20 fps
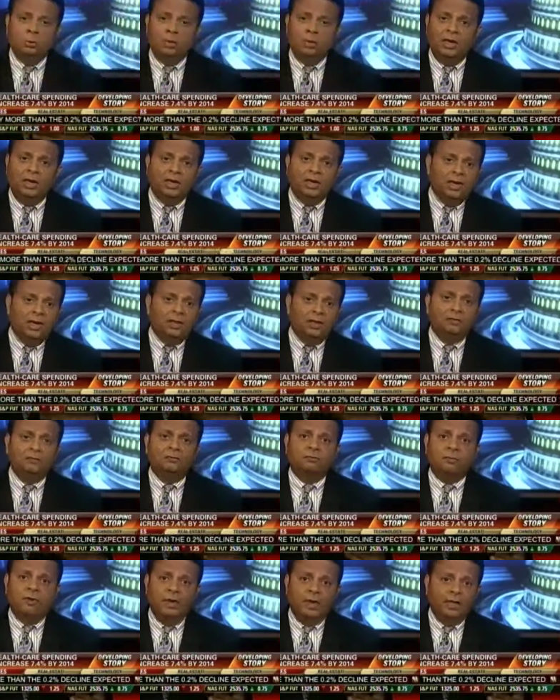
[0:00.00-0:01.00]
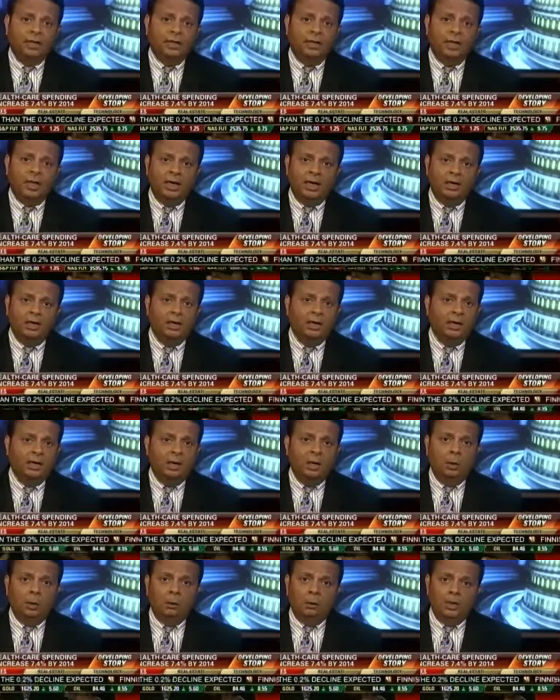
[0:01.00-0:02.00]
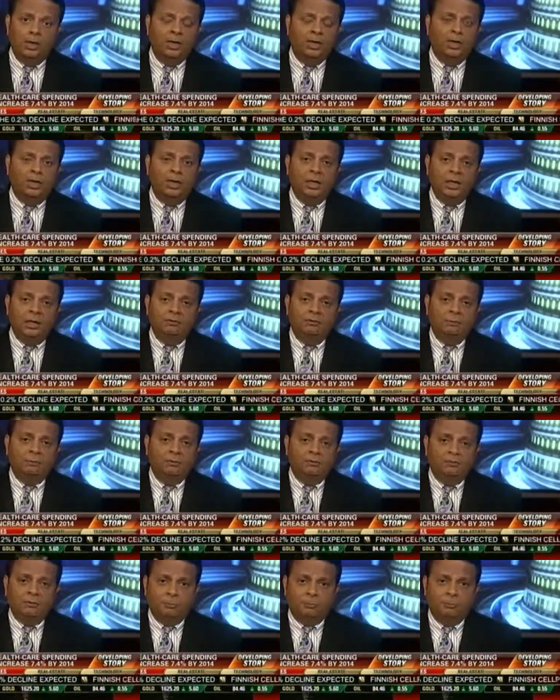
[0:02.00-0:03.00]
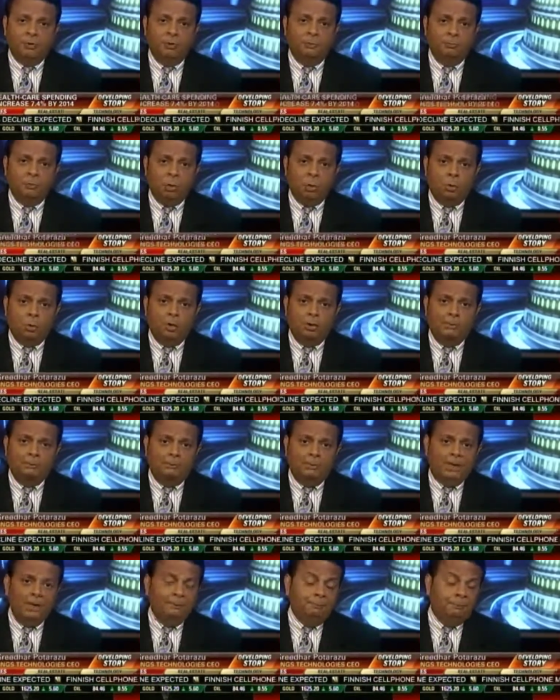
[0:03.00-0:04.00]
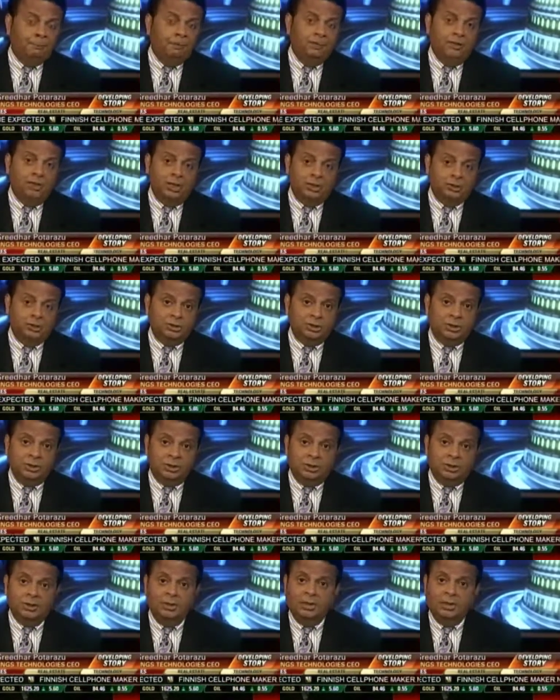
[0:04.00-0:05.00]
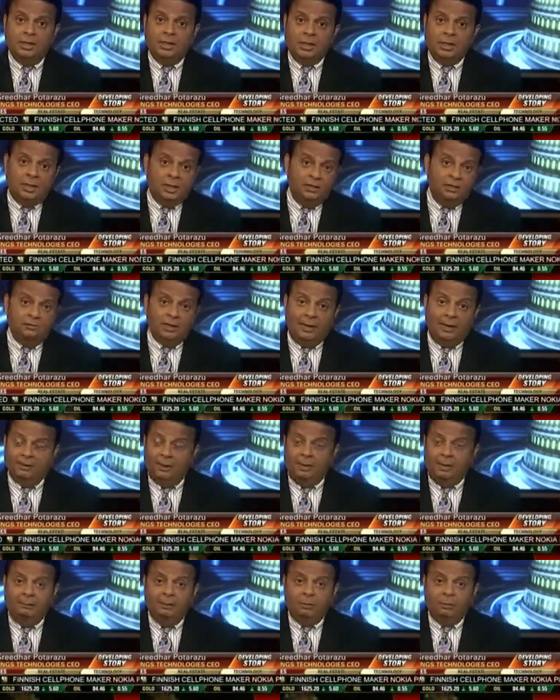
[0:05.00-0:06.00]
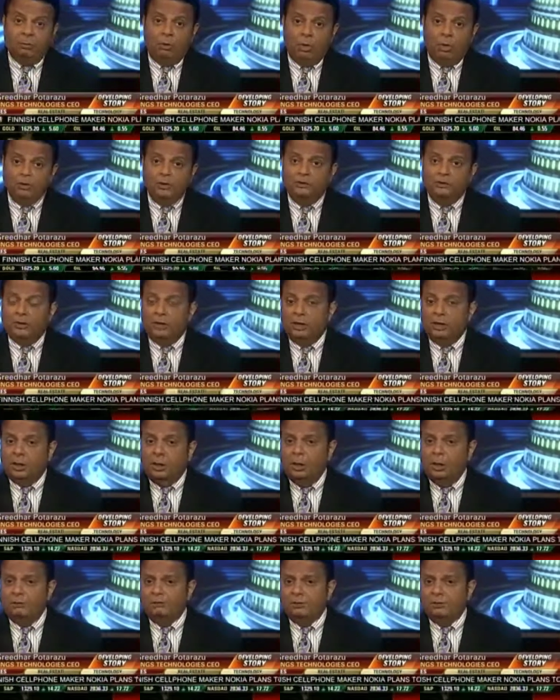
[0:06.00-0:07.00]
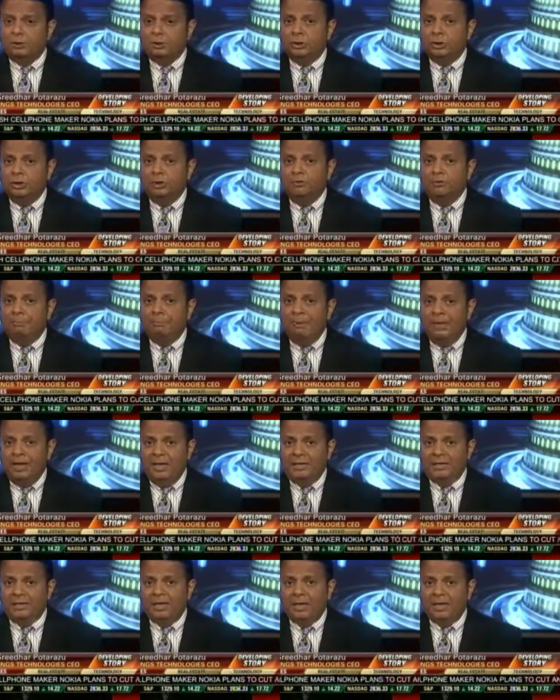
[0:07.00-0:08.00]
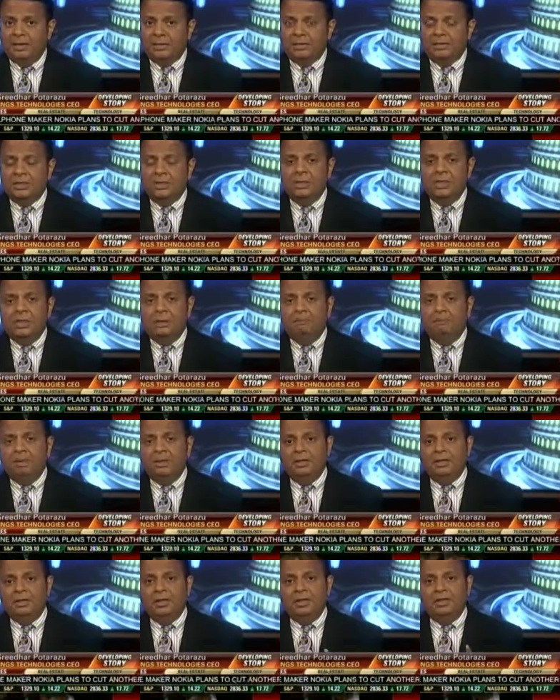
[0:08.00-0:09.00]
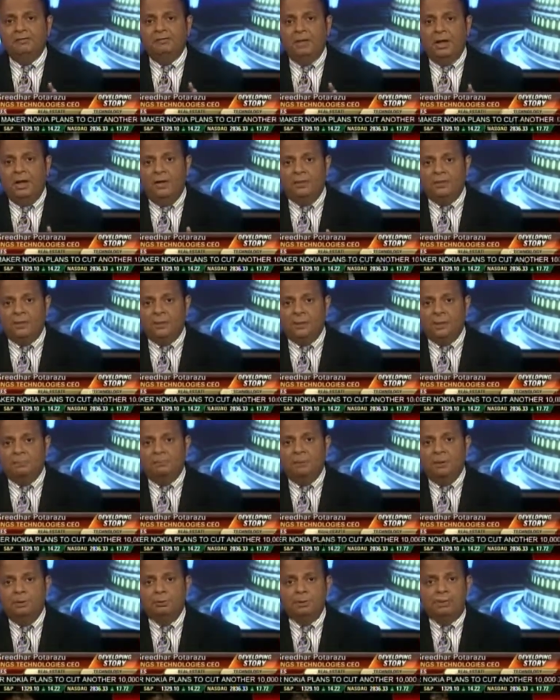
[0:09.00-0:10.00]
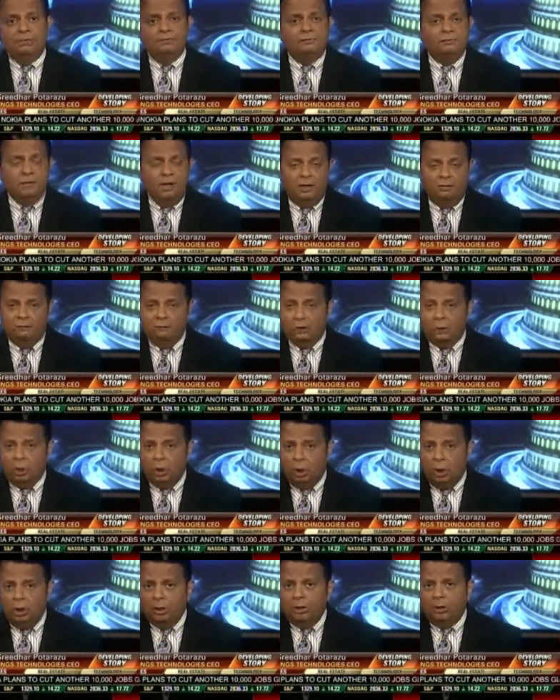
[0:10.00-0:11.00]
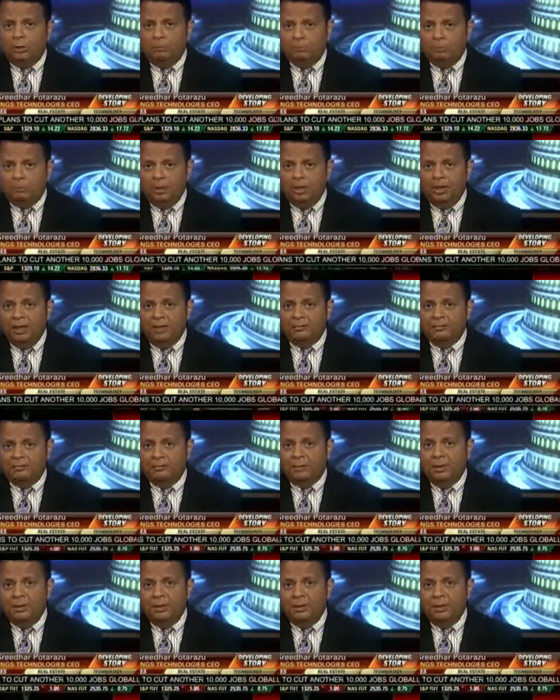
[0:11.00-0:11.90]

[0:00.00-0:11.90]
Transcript: and next Friday, we're going to hear from the Supreme Court. My prediction is I might be wrong that they're going to overturn the mandate but leave other components of the law in place.